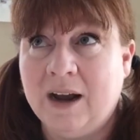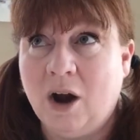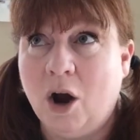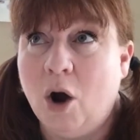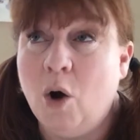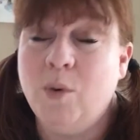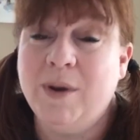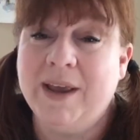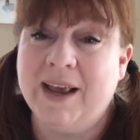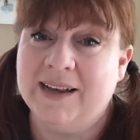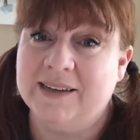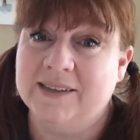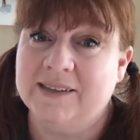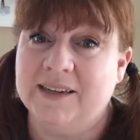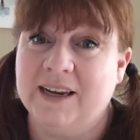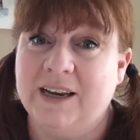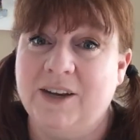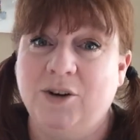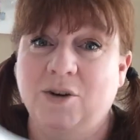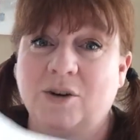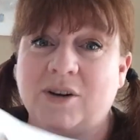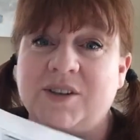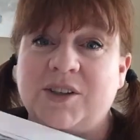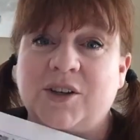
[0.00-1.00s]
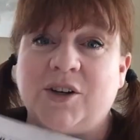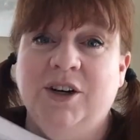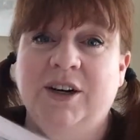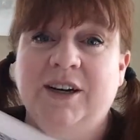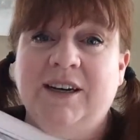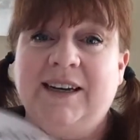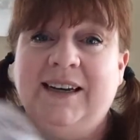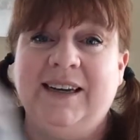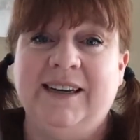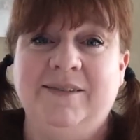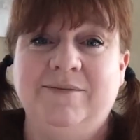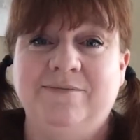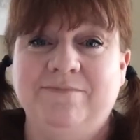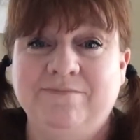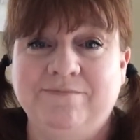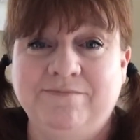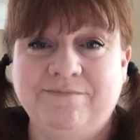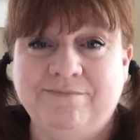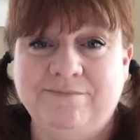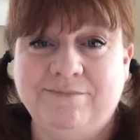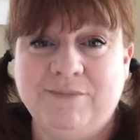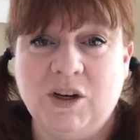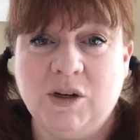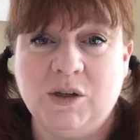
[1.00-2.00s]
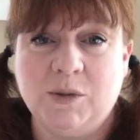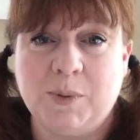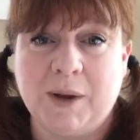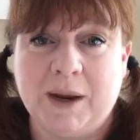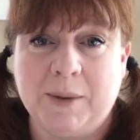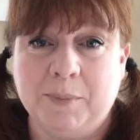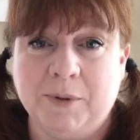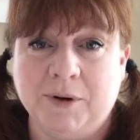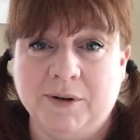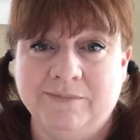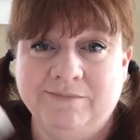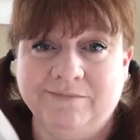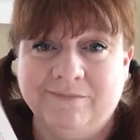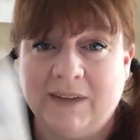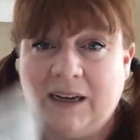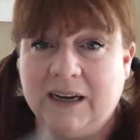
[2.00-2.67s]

Oh yes, and you're also going to need newspaper,